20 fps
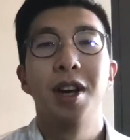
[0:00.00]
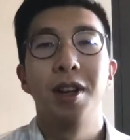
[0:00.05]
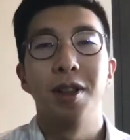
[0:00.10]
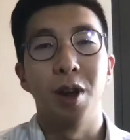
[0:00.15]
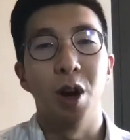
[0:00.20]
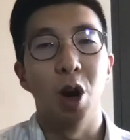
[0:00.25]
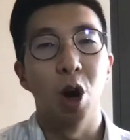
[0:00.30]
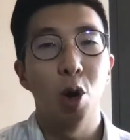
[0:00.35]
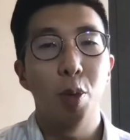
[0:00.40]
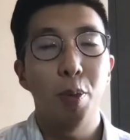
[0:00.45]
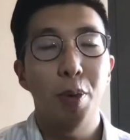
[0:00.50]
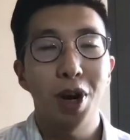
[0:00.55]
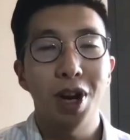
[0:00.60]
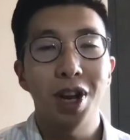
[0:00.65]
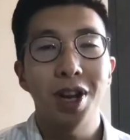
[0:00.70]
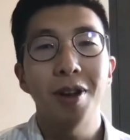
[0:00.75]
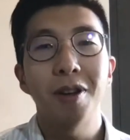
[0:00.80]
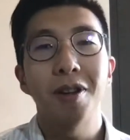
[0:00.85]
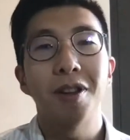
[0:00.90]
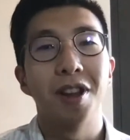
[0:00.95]
the
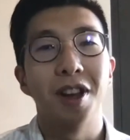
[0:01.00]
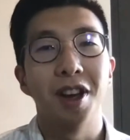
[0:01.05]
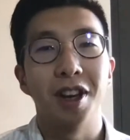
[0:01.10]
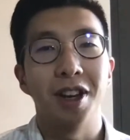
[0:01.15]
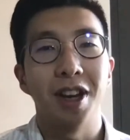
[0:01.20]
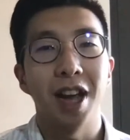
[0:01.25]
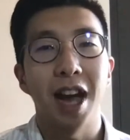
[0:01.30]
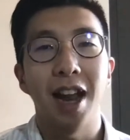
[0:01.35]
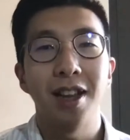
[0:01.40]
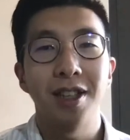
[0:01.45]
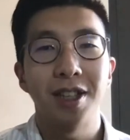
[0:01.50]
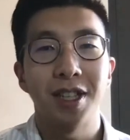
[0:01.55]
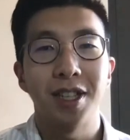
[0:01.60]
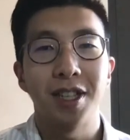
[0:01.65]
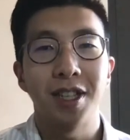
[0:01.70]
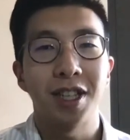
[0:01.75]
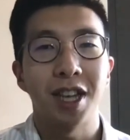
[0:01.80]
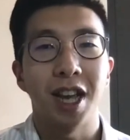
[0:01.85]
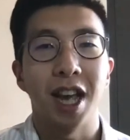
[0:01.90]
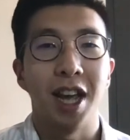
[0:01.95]
opening, the
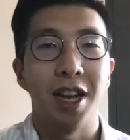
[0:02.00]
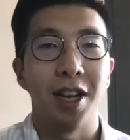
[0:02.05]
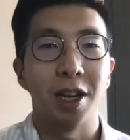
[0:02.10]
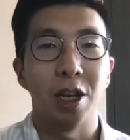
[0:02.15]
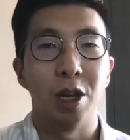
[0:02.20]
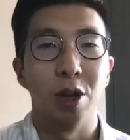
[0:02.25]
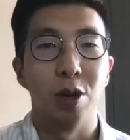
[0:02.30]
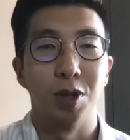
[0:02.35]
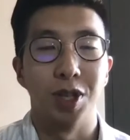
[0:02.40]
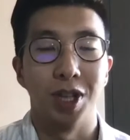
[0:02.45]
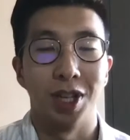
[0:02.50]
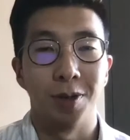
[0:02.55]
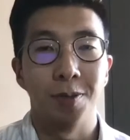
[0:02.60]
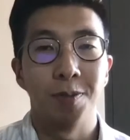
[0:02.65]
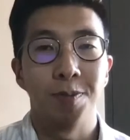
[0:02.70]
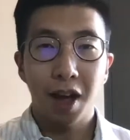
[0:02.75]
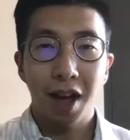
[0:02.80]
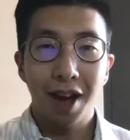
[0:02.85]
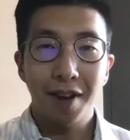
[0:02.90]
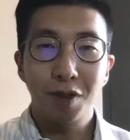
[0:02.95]
analysis, and the closing.
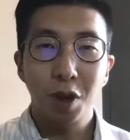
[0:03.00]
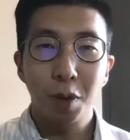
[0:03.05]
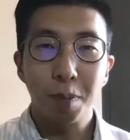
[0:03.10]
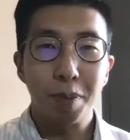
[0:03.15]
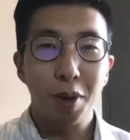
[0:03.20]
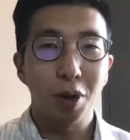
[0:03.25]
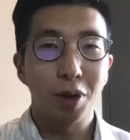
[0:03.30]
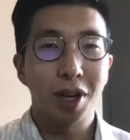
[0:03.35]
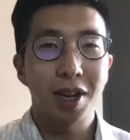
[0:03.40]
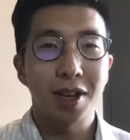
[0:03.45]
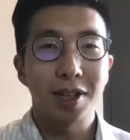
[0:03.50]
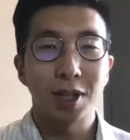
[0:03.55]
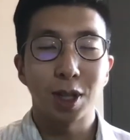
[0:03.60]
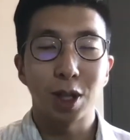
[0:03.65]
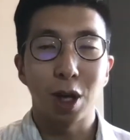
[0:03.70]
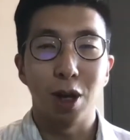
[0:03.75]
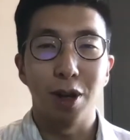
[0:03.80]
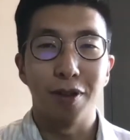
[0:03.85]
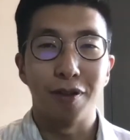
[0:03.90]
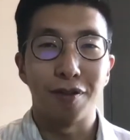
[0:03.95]
After building a
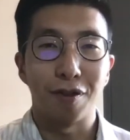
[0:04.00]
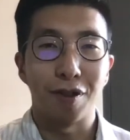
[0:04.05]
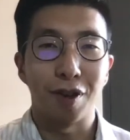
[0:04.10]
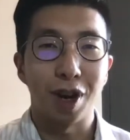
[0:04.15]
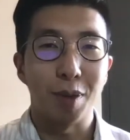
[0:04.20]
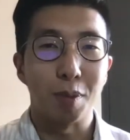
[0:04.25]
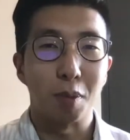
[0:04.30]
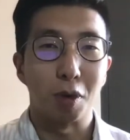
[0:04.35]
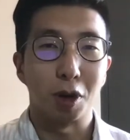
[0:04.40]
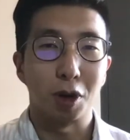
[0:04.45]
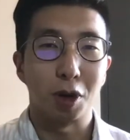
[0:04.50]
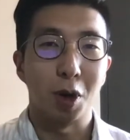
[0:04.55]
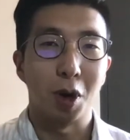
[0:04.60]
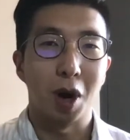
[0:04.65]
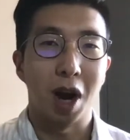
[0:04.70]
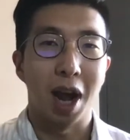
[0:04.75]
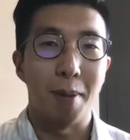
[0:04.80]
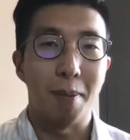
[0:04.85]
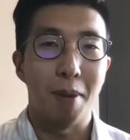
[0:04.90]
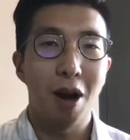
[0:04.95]
solid framework or
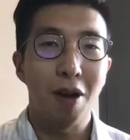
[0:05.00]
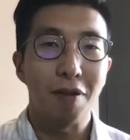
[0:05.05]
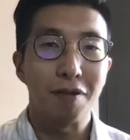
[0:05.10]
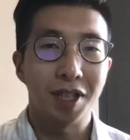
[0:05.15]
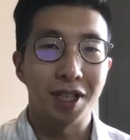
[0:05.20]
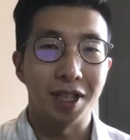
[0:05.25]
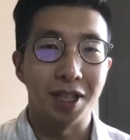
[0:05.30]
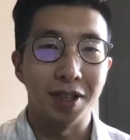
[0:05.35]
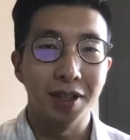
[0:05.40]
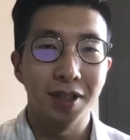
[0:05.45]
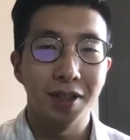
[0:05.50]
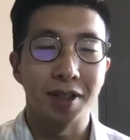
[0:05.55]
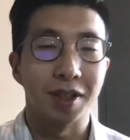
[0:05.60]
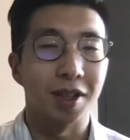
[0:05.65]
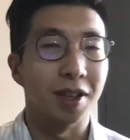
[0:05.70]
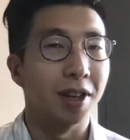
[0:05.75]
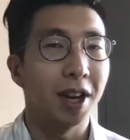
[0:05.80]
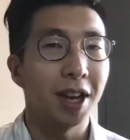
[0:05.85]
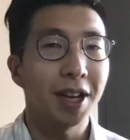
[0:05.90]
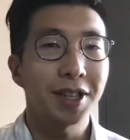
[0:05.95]
hypothesis, the
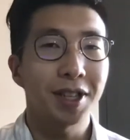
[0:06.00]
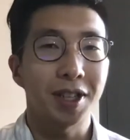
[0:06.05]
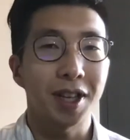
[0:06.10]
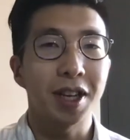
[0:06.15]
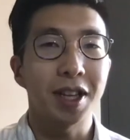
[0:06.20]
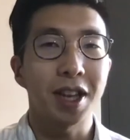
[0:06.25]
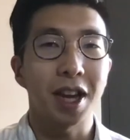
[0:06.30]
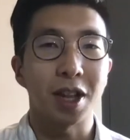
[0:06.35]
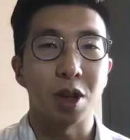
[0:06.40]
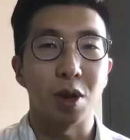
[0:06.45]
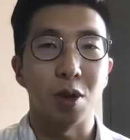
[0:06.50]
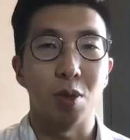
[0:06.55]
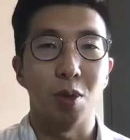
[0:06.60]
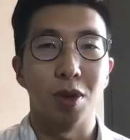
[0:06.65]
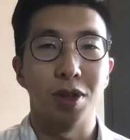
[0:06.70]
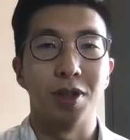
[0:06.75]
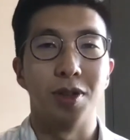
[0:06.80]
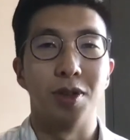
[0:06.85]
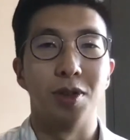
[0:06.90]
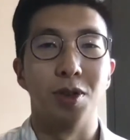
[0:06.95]
next thing that you'd
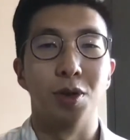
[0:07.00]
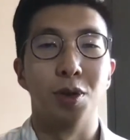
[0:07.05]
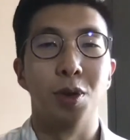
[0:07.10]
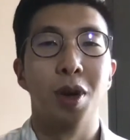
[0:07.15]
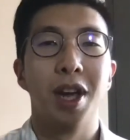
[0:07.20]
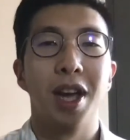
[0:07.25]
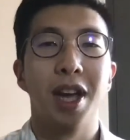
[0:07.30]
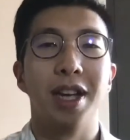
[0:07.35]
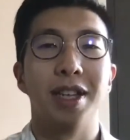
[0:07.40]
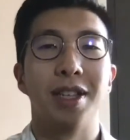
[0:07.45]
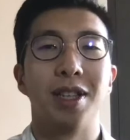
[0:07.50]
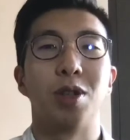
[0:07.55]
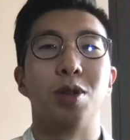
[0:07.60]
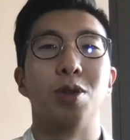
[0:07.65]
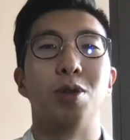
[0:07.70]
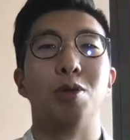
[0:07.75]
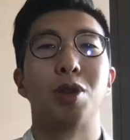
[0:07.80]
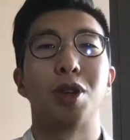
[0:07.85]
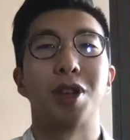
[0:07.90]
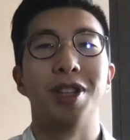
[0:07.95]
want to do is
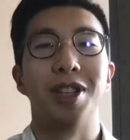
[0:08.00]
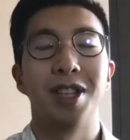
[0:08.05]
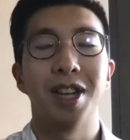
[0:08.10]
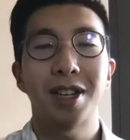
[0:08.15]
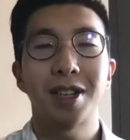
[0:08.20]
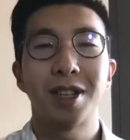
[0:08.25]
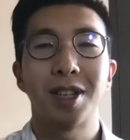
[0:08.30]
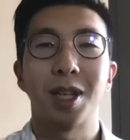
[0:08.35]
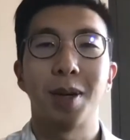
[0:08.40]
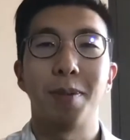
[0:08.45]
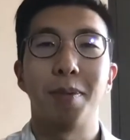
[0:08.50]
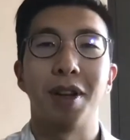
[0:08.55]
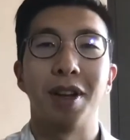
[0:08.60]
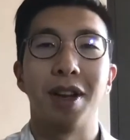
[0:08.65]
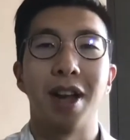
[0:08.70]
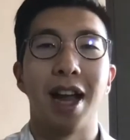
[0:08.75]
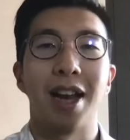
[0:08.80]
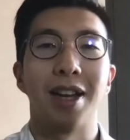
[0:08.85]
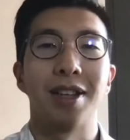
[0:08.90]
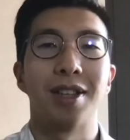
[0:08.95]
to conduct some
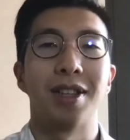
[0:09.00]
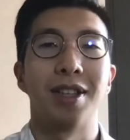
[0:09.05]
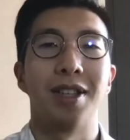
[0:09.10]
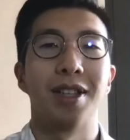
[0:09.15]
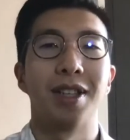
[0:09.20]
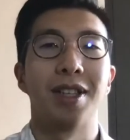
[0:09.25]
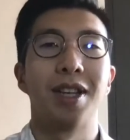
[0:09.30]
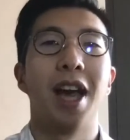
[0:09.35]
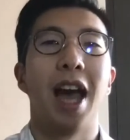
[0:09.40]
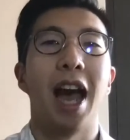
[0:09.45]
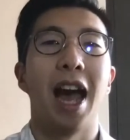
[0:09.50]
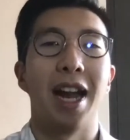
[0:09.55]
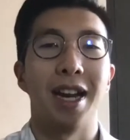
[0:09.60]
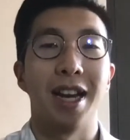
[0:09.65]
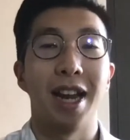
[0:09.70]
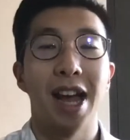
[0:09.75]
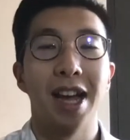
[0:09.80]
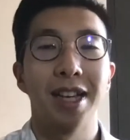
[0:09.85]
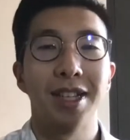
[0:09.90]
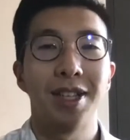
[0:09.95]
analysis and
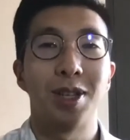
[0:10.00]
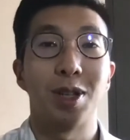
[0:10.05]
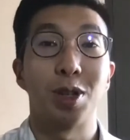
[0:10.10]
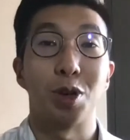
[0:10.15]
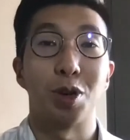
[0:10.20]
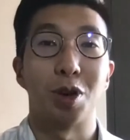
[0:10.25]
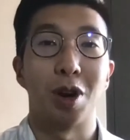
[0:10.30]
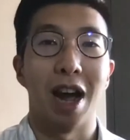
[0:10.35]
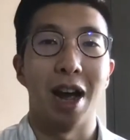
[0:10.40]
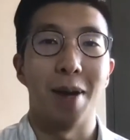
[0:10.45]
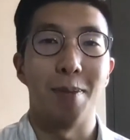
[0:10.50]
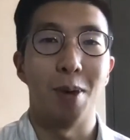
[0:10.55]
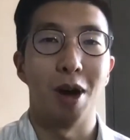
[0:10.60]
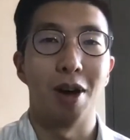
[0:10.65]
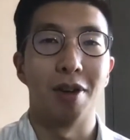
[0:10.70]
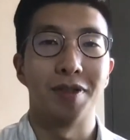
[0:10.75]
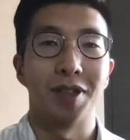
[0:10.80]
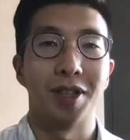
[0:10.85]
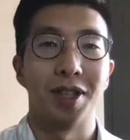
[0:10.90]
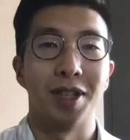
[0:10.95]
test your
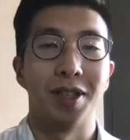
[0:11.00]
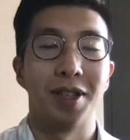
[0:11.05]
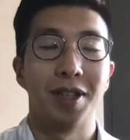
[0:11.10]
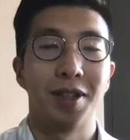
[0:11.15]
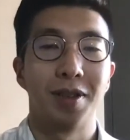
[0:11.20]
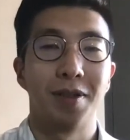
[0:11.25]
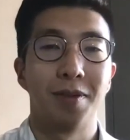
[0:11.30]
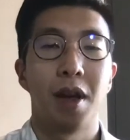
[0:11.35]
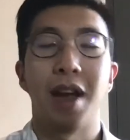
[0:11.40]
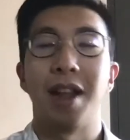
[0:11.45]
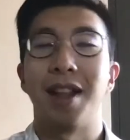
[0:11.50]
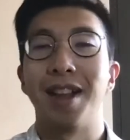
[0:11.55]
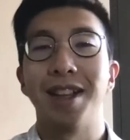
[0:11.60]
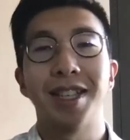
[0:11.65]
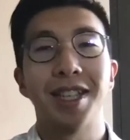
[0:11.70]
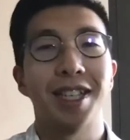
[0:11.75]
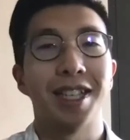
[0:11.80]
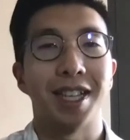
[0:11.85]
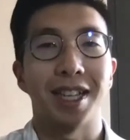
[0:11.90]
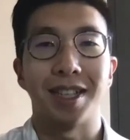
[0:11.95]
hypothesis. And
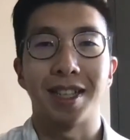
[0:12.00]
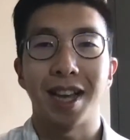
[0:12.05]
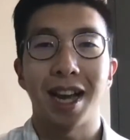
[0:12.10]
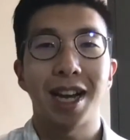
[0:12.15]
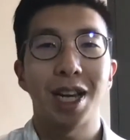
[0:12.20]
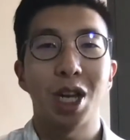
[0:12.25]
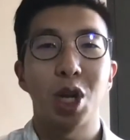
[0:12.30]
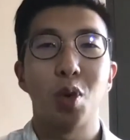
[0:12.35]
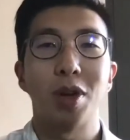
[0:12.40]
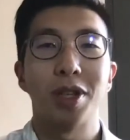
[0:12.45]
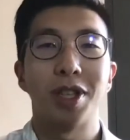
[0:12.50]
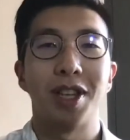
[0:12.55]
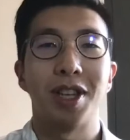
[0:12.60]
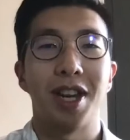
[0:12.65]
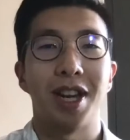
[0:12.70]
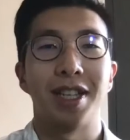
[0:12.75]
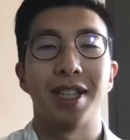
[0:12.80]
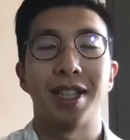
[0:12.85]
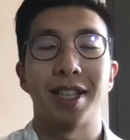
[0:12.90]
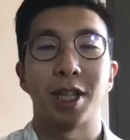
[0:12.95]
this is exactly what
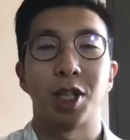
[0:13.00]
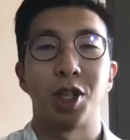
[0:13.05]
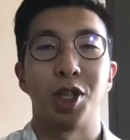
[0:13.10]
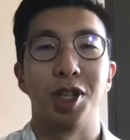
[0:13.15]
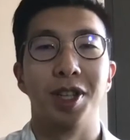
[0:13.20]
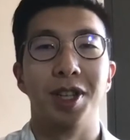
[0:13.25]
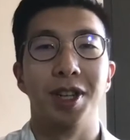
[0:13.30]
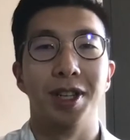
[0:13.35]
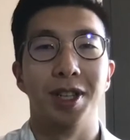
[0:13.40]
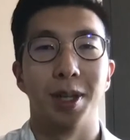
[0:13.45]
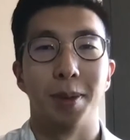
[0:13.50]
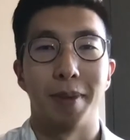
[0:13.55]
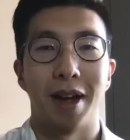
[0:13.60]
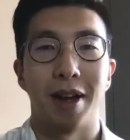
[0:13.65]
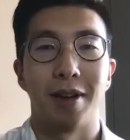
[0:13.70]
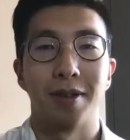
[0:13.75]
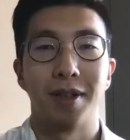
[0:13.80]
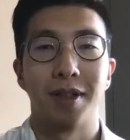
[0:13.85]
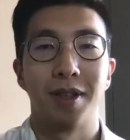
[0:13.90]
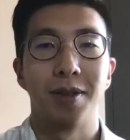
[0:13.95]
today's section is
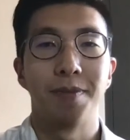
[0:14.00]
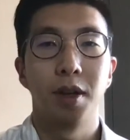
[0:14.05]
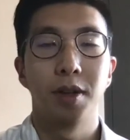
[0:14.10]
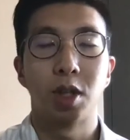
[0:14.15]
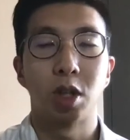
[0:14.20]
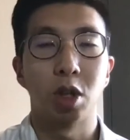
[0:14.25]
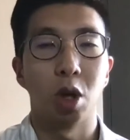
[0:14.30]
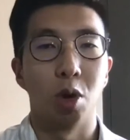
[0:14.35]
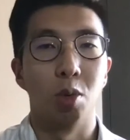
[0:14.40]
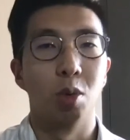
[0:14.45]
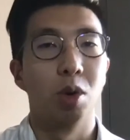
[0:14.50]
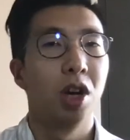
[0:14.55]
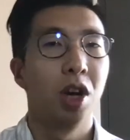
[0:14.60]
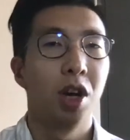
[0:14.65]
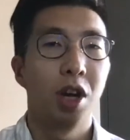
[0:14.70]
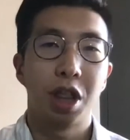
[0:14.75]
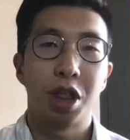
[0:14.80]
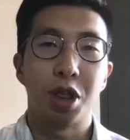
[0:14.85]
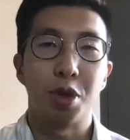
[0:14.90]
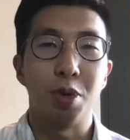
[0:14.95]
about. So,
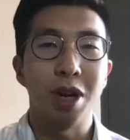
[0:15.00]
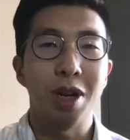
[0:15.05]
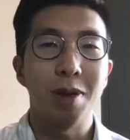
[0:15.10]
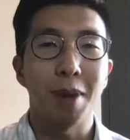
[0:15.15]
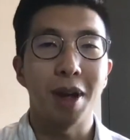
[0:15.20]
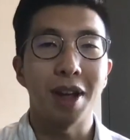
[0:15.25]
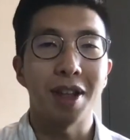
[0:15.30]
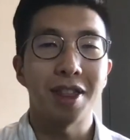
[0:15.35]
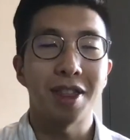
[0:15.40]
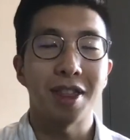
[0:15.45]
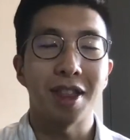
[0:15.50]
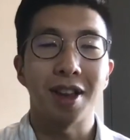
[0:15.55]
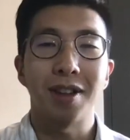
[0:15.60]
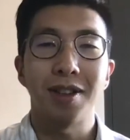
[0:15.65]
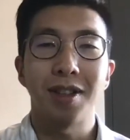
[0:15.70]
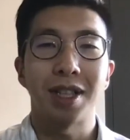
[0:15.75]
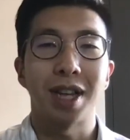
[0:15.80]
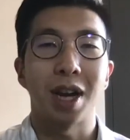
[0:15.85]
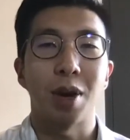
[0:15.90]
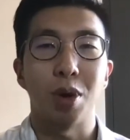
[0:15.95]
three main
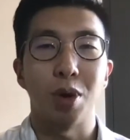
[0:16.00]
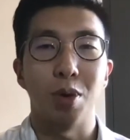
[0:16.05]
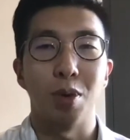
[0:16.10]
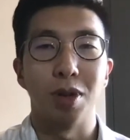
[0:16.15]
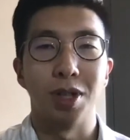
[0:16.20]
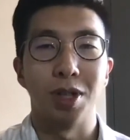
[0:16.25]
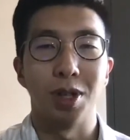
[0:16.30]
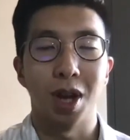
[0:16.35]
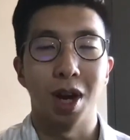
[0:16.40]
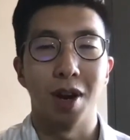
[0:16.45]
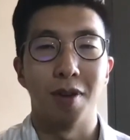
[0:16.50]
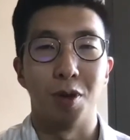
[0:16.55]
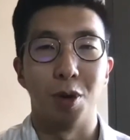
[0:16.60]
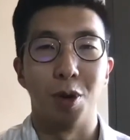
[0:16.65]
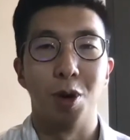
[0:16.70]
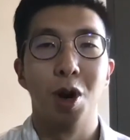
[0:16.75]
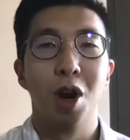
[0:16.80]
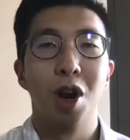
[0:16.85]
things that we want to cover.